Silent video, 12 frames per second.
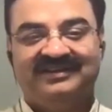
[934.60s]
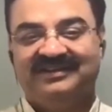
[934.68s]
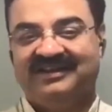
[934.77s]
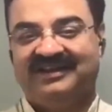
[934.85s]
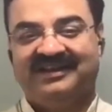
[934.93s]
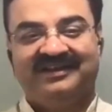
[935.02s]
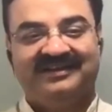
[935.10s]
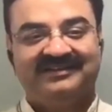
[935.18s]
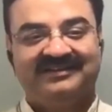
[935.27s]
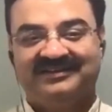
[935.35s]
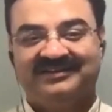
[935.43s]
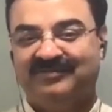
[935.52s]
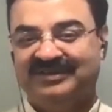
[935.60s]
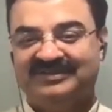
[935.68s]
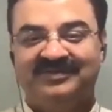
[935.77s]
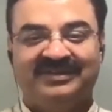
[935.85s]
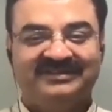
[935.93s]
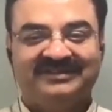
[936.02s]
and there must
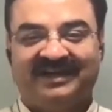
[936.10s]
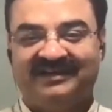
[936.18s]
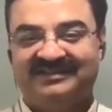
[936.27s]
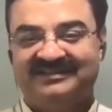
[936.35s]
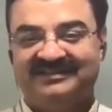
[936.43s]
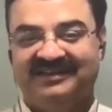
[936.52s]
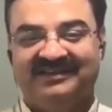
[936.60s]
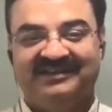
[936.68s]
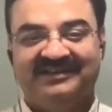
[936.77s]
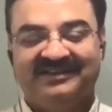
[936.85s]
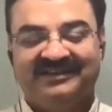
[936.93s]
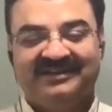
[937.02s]
be a strategy